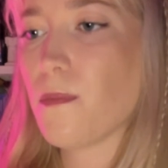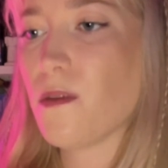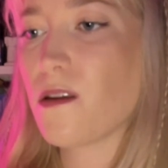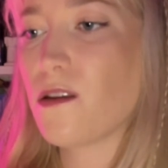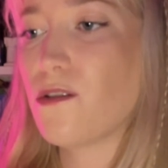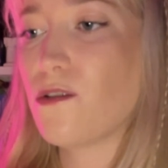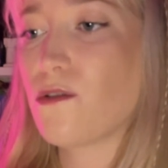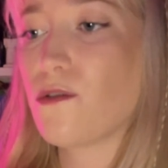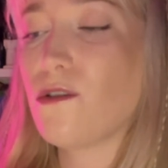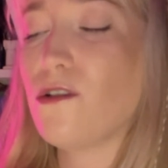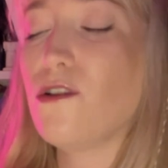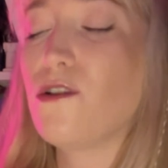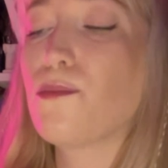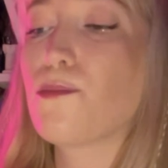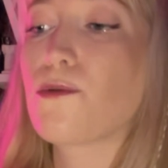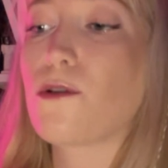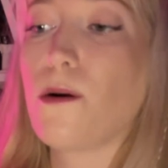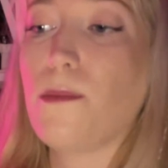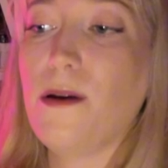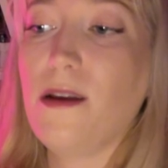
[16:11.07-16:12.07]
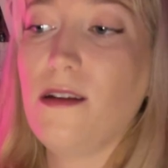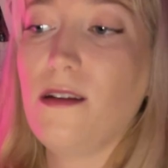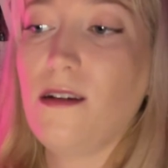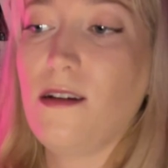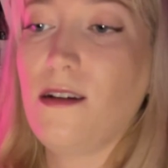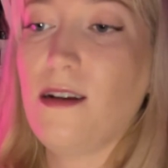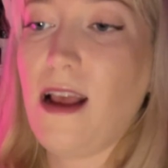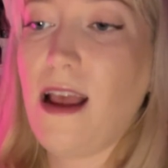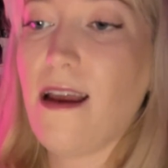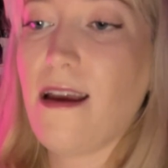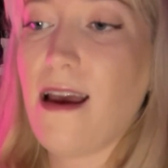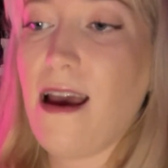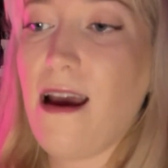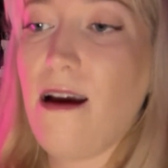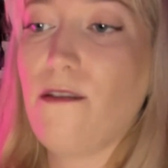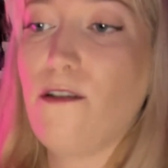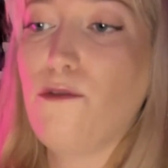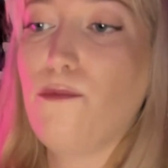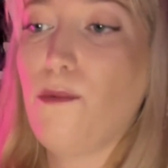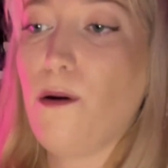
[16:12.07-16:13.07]
Scrooge promised to take
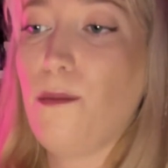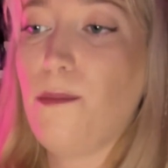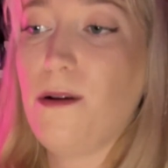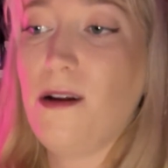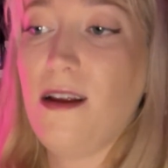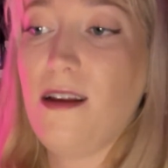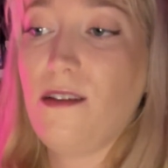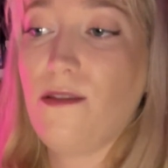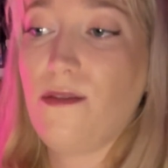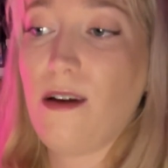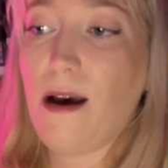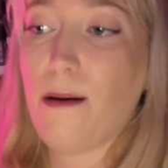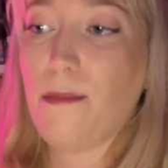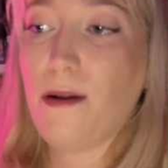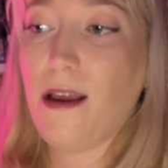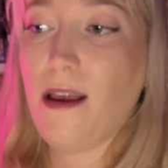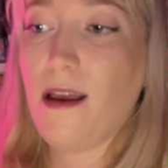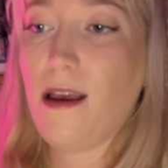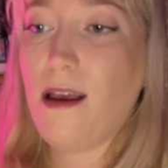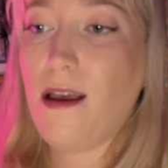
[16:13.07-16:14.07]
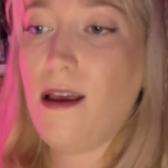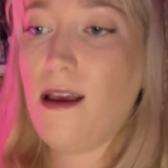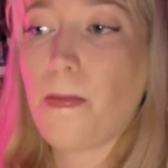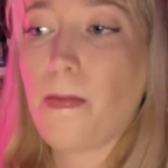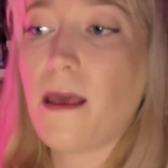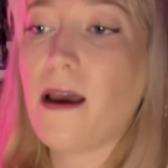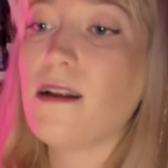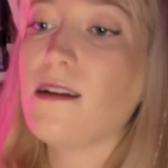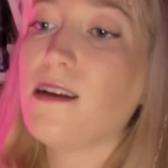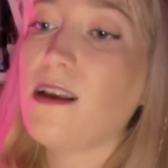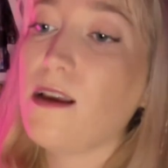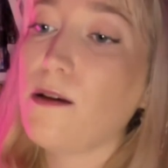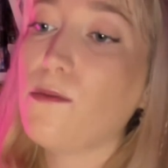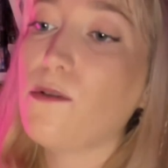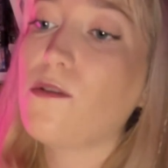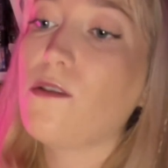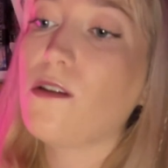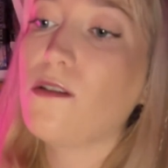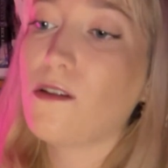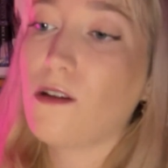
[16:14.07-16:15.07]
care of Bob and his family, and he
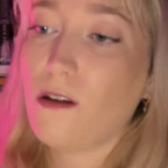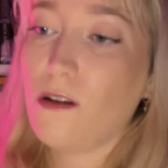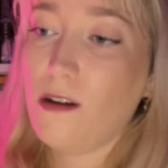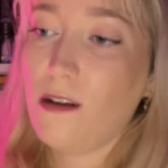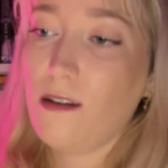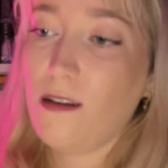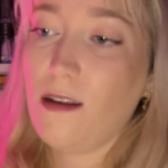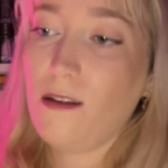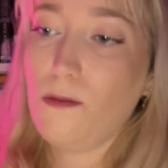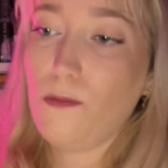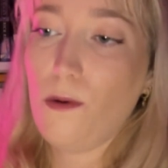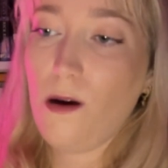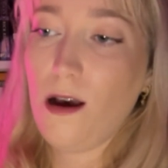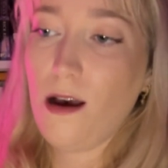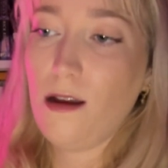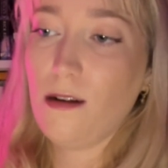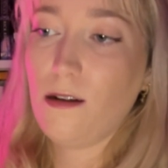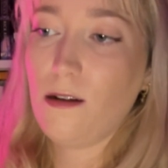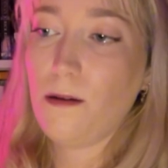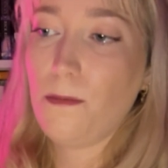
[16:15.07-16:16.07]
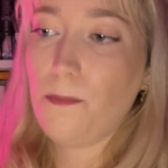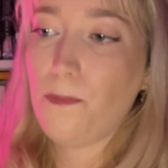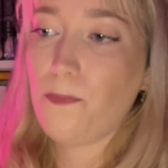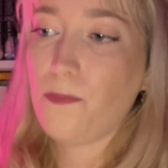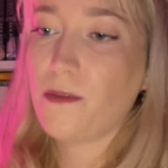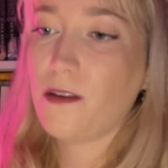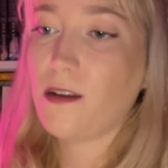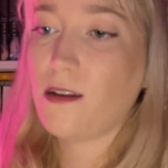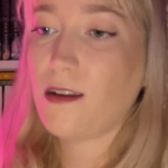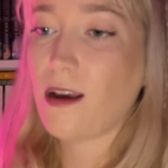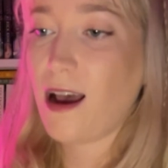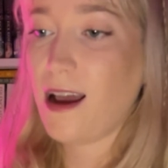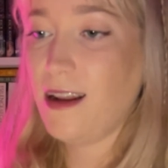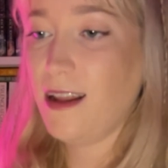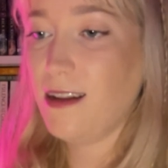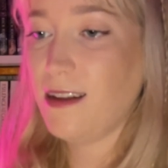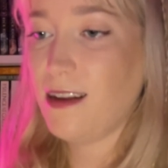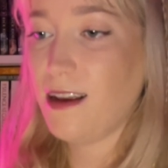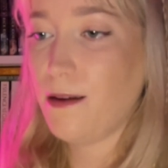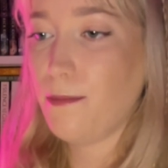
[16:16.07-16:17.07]
was as good as his word. To
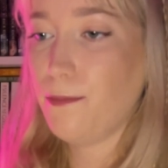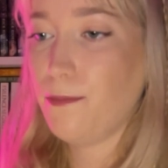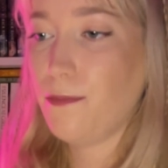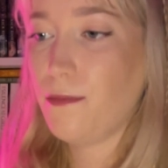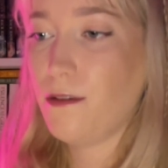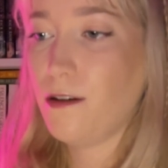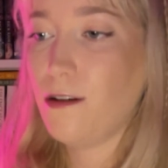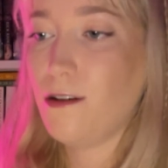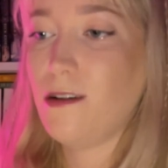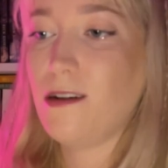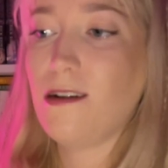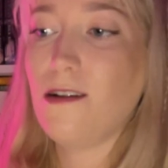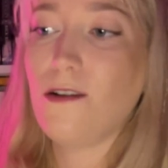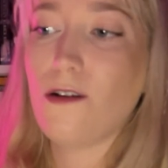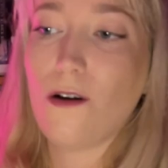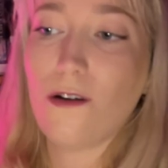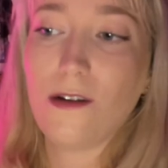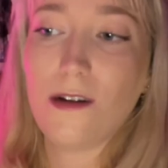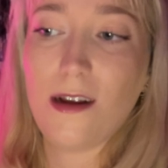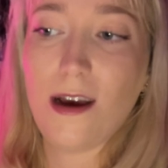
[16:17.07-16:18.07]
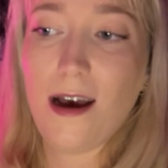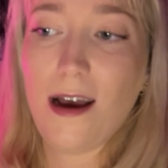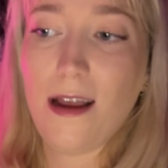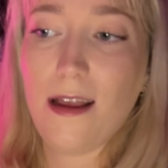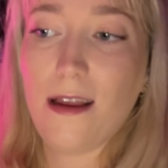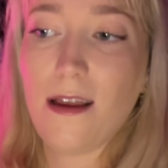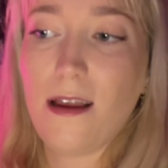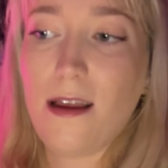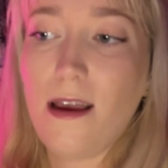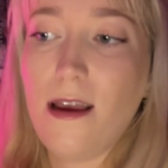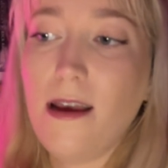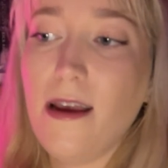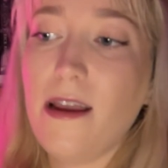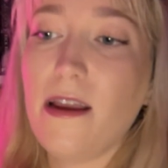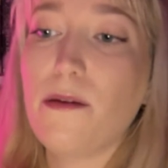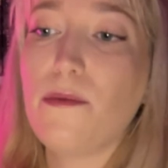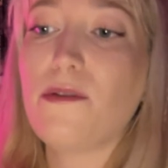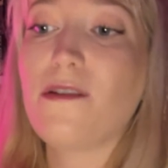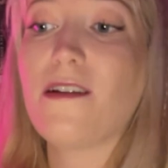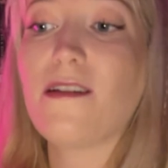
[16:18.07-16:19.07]
Tiny Tim, who did not die,
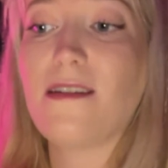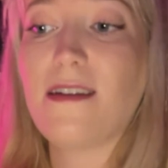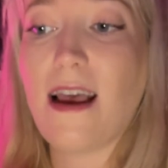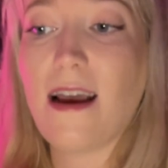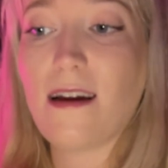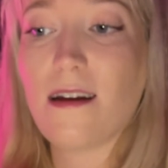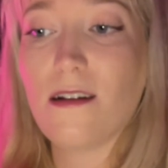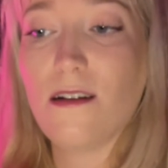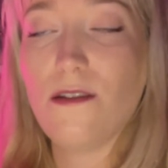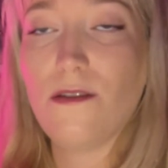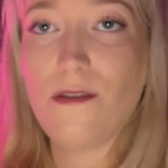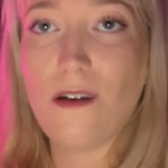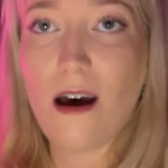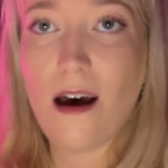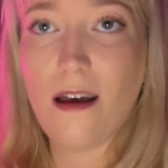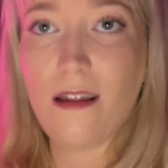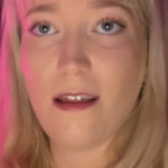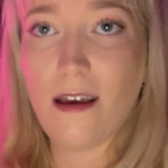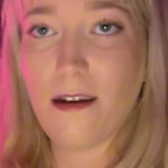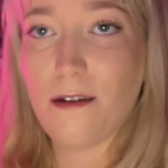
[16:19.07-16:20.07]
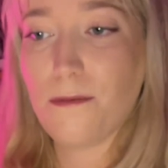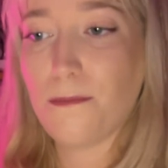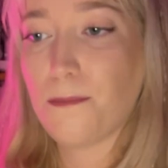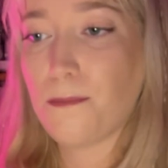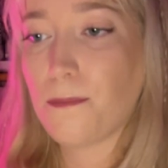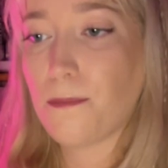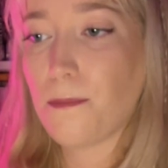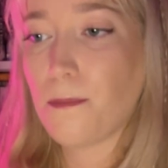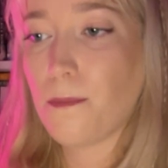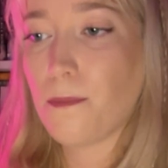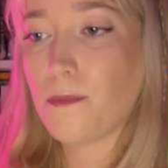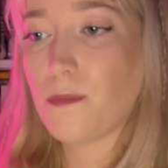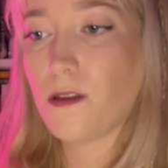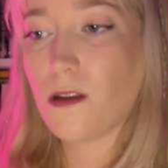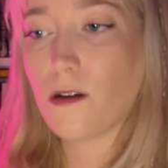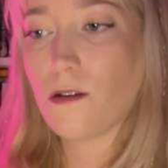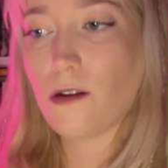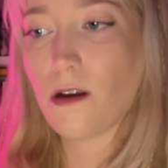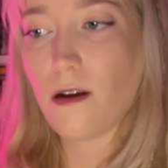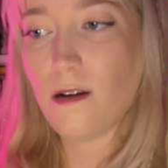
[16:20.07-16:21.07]
he was a second father.
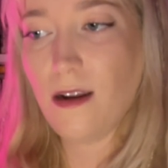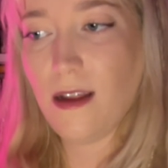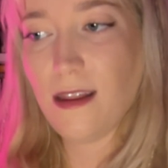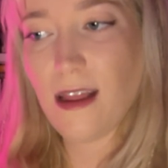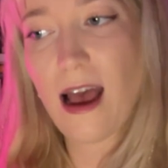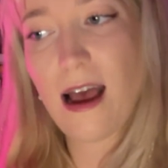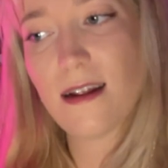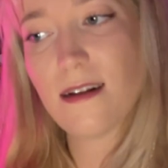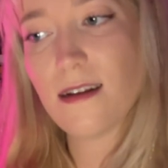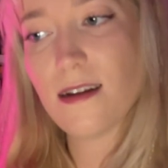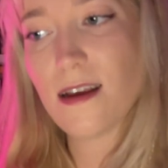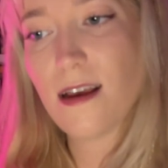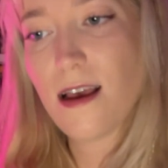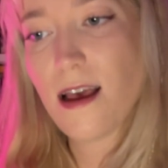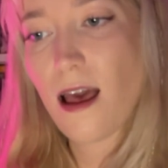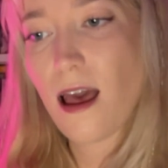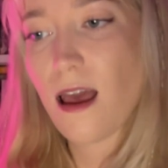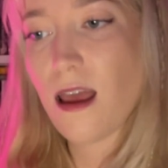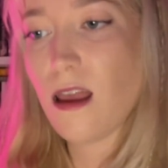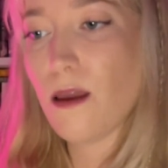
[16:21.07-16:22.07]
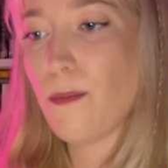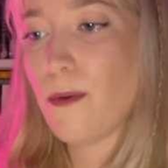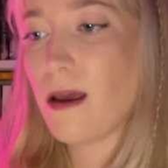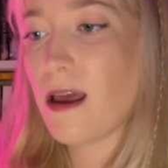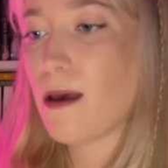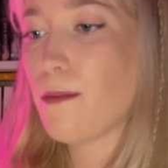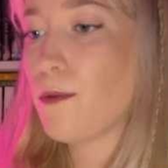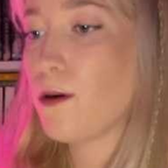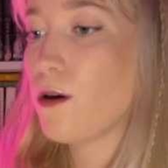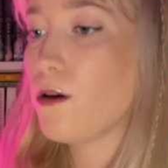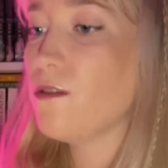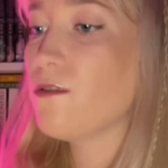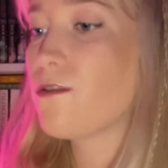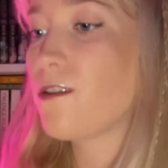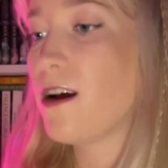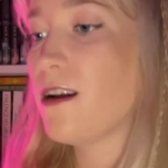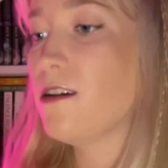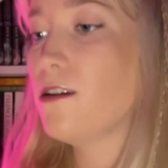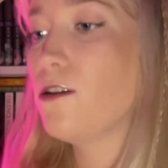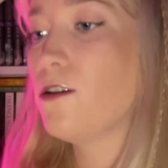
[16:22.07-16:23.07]
Not only that, he became a good
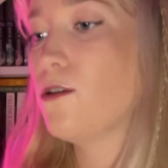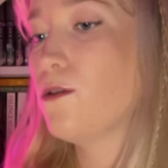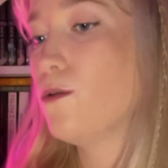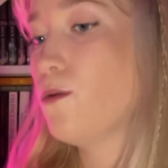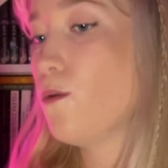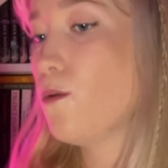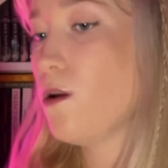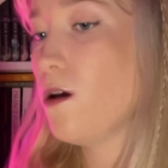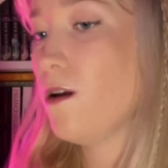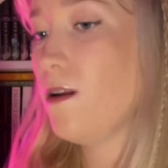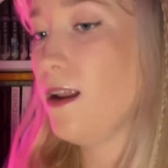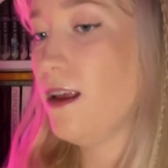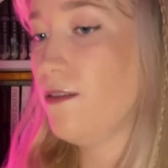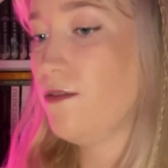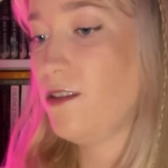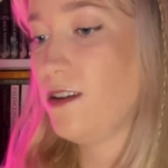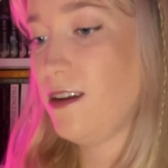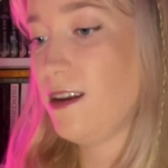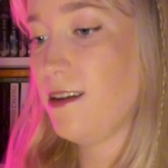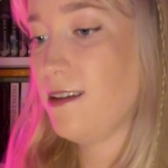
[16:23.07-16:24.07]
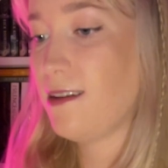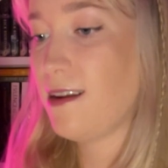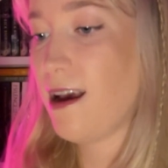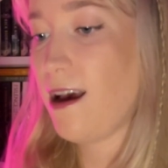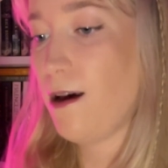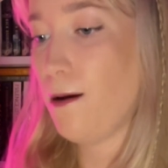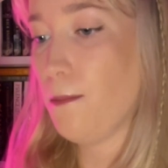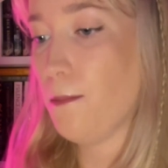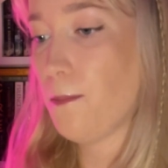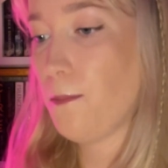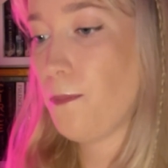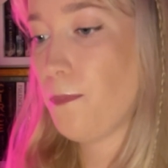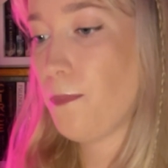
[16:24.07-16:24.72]
friend to all who lived in his town.